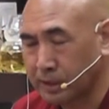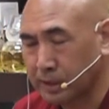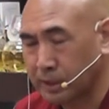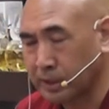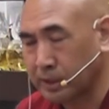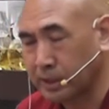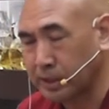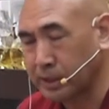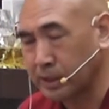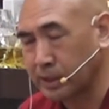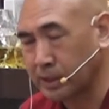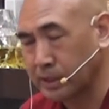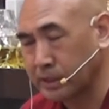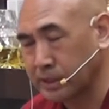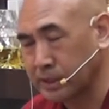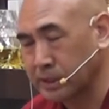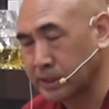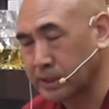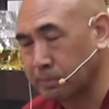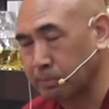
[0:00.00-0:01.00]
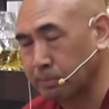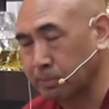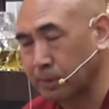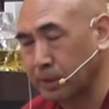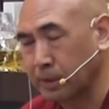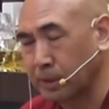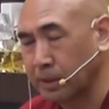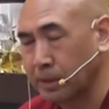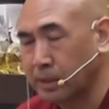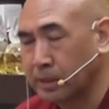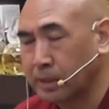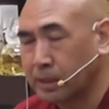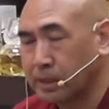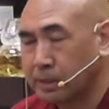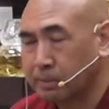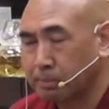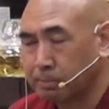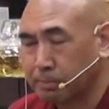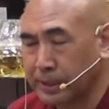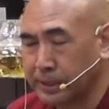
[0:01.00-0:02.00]
rather than the just simple
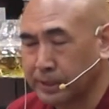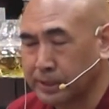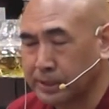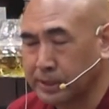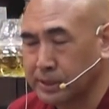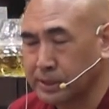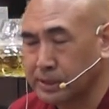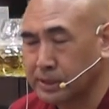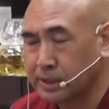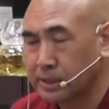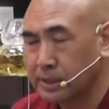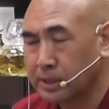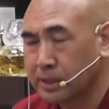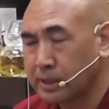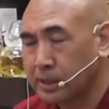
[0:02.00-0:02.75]
practice,